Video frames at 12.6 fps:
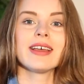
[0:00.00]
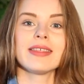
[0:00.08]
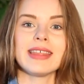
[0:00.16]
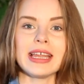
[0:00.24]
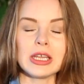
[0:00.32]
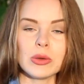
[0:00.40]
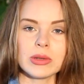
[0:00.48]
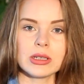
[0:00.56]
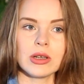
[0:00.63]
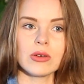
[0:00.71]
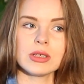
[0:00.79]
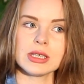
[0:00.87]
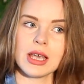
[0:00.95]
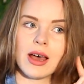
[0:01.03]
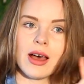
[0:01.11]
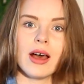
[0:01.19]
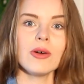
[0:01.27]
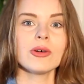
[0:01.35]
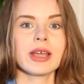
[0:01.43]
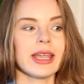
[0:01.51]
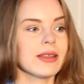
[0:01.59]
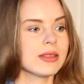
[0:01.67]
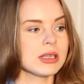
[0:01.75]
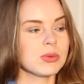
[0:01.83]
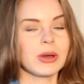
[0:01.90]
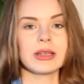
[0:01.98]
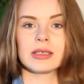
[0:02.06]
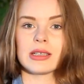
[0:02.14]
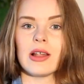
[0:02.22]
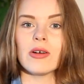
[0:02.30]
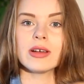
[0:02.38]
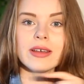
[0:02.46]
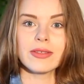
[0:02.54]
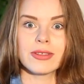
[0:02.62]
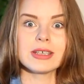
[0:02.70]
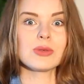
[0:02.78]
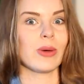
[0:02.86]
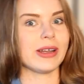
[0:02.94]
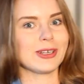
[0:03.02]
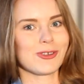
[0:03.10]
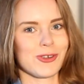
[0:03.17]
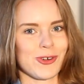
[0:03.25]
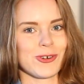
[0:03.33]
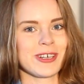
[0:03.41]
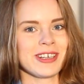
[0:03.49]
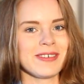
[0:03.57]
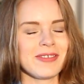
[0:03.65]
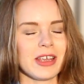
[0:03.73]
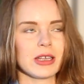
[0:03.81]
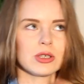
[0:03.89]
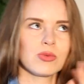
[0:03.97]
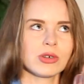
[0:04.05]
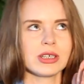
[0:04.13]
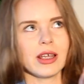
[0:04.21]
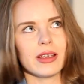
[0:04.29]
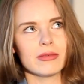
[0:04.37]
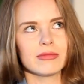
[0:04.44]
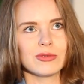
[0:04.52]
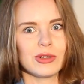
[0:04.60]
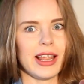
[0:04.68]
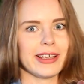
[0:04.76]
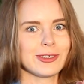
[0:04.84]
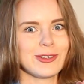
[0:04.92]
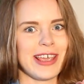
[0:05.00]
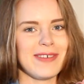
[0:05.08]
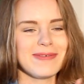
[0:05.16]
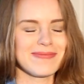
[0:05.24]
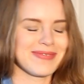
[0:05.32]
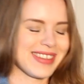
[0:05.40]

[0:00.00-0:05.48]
Then you will notice, okay, this one is longer, this one is shorter, and what I would like to have.